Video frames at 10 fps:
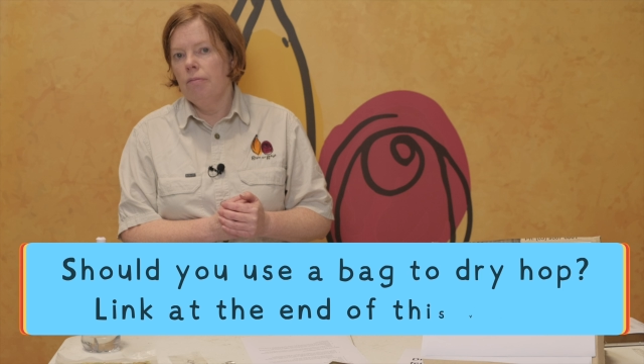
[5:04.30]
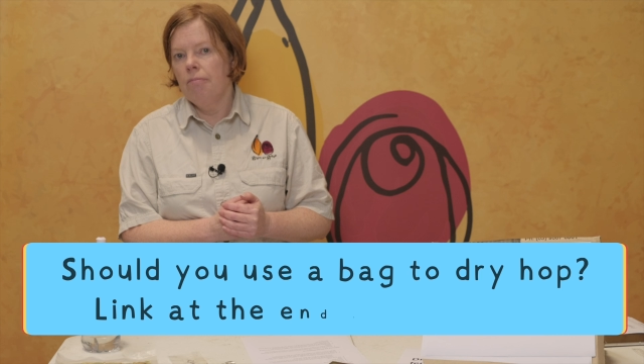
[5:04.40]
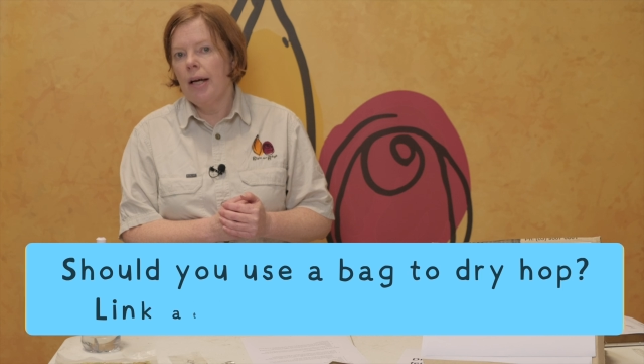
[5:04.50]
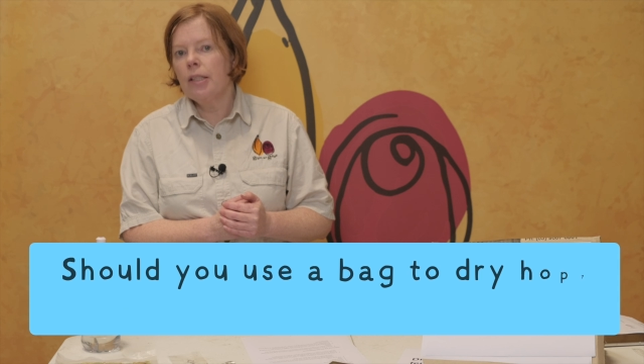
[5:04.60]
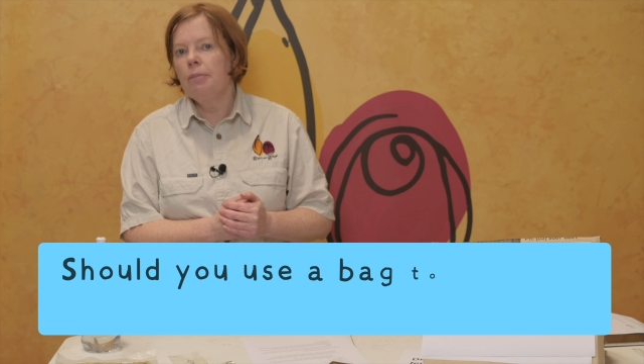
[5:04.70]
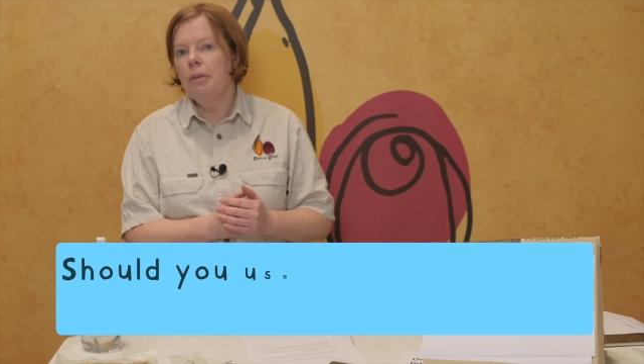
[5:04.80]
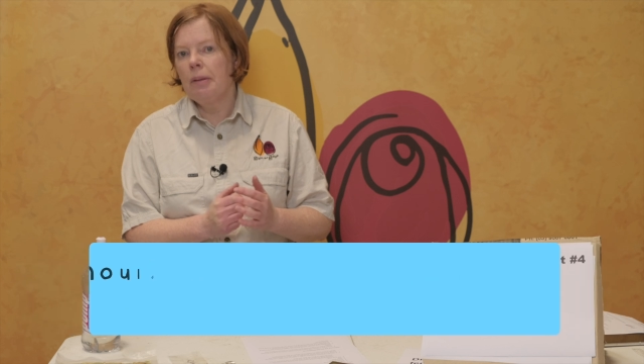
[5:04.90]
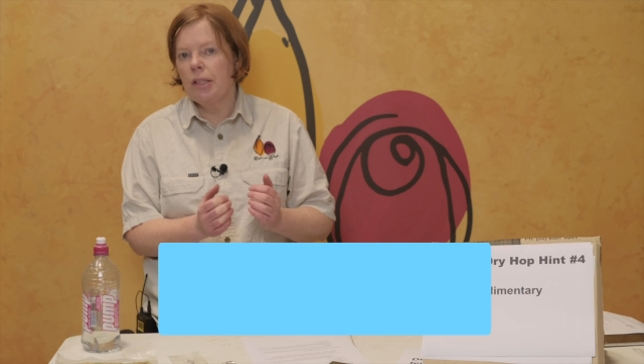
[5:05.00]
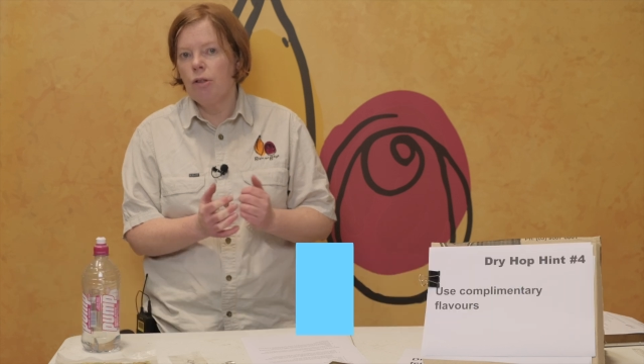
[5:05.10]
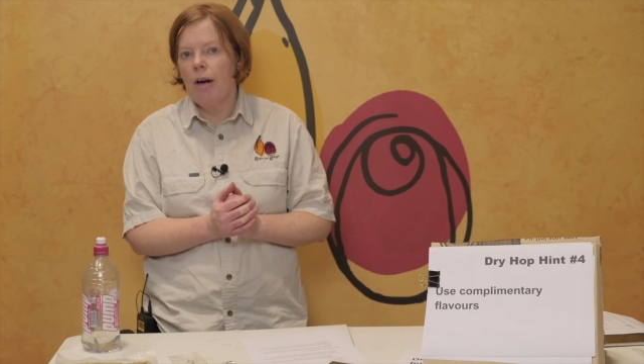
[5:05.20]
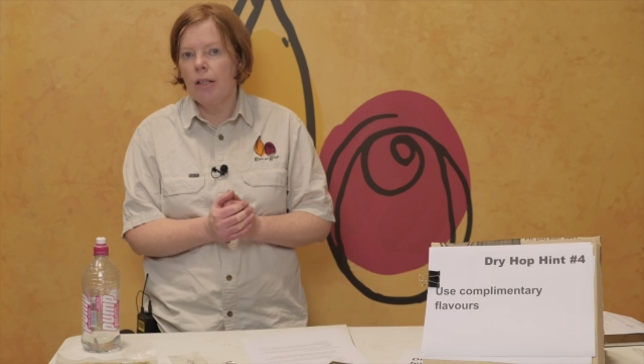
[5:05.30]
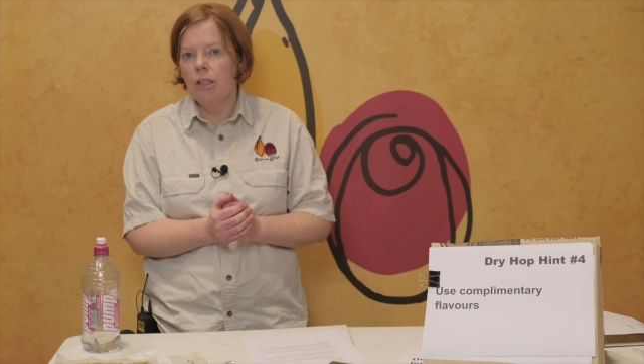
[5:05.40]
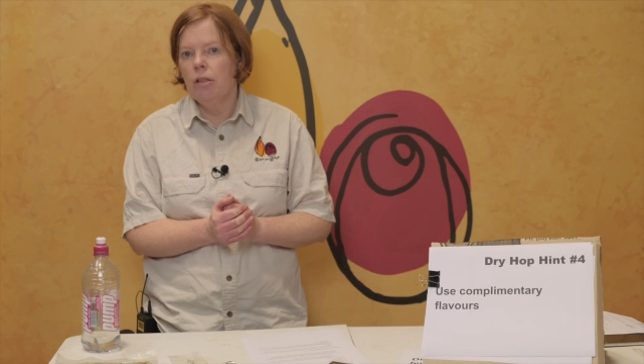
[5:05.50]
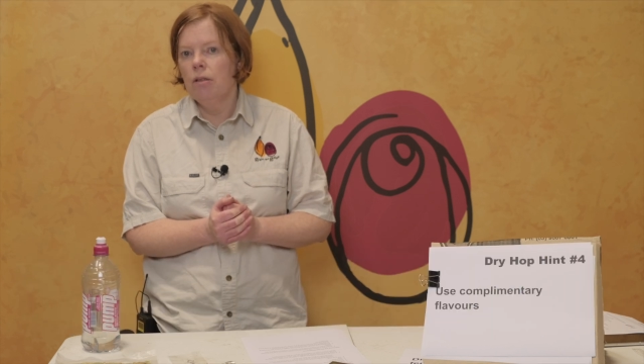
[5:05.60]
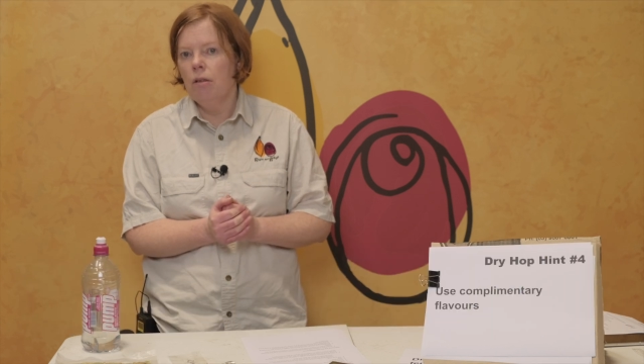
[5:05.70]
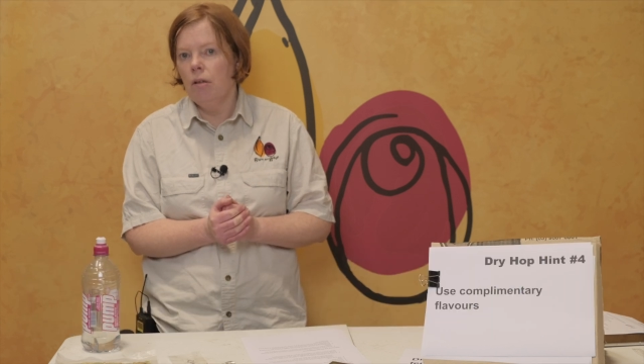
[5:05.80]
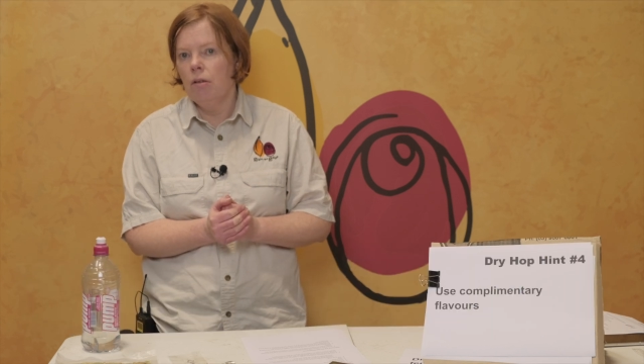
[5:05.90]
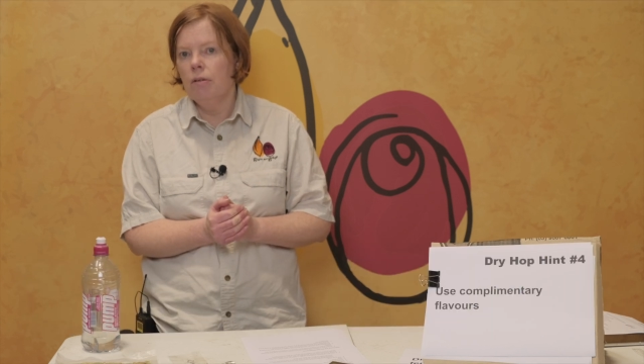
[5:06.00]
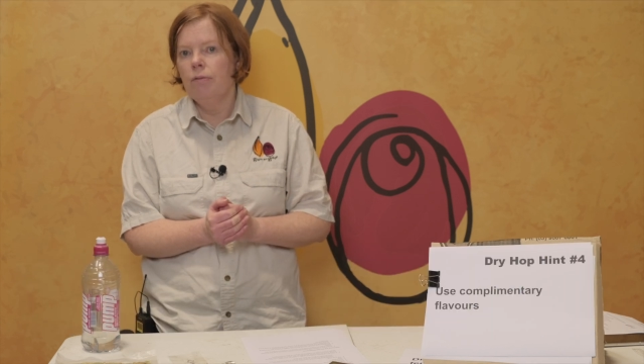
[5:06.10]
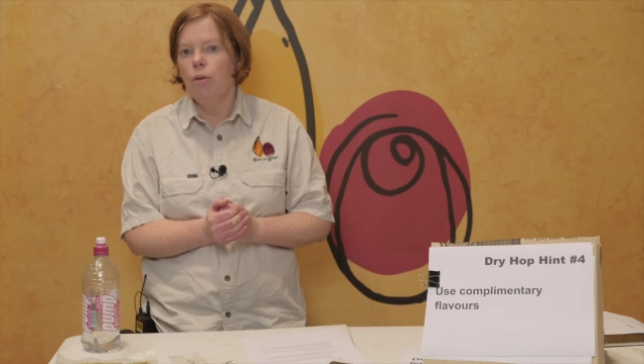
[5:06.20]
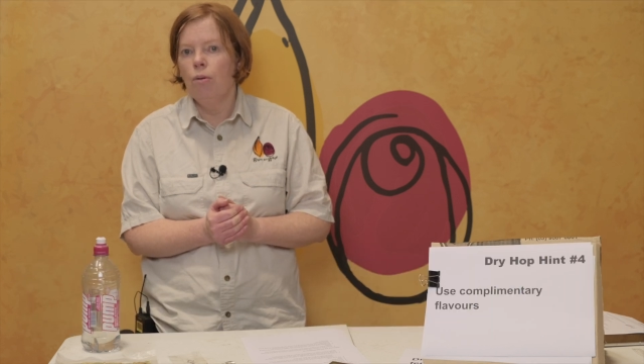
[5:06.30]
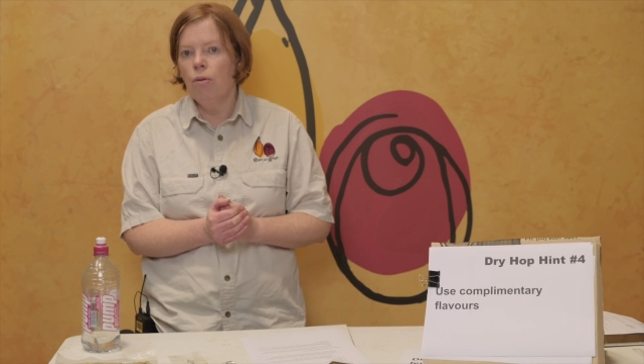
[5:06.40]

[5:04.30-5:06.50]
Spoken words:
maximum extraction of